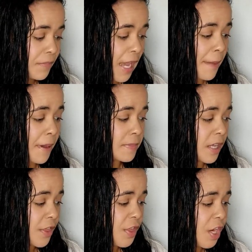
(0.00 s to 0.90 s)
Came up
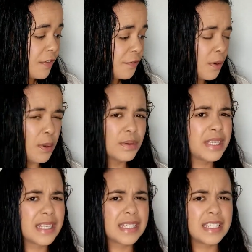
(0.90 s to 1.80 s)
to
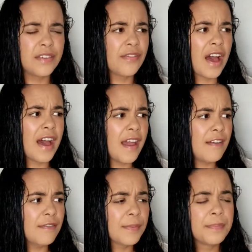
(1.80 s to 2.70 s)

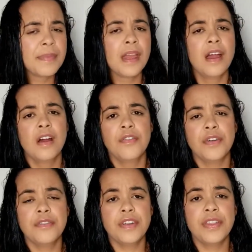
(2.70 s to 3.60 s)
$34.65 for
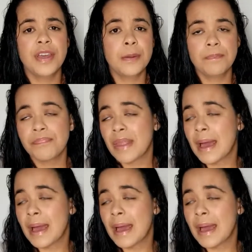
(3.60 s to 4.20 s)
everything.